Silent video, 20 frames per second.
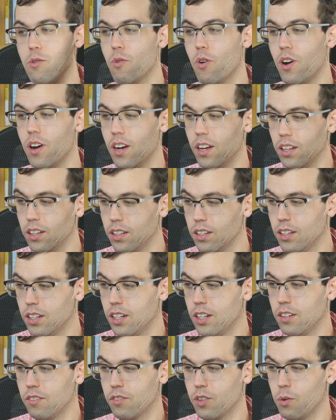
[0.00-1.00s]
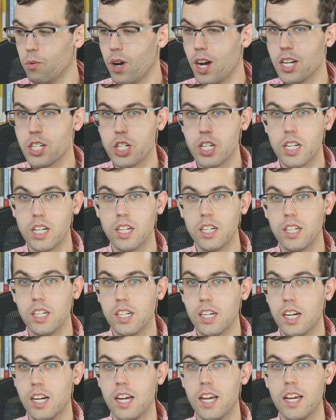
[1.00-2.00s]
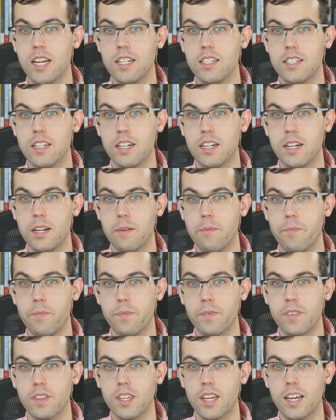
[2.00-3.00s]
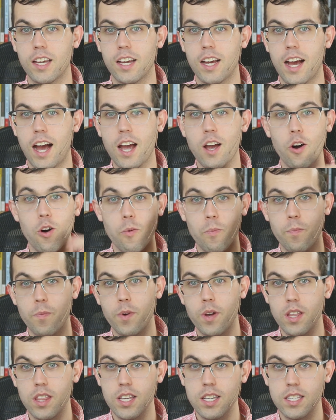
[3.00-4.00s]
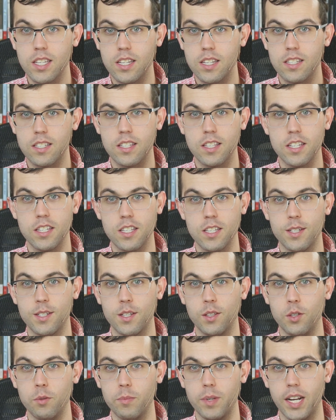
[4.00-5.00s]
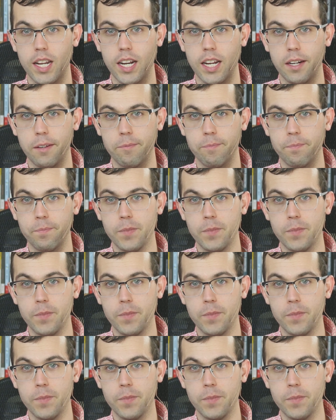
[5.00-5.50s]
you all for watching, and I hope this is illuminating.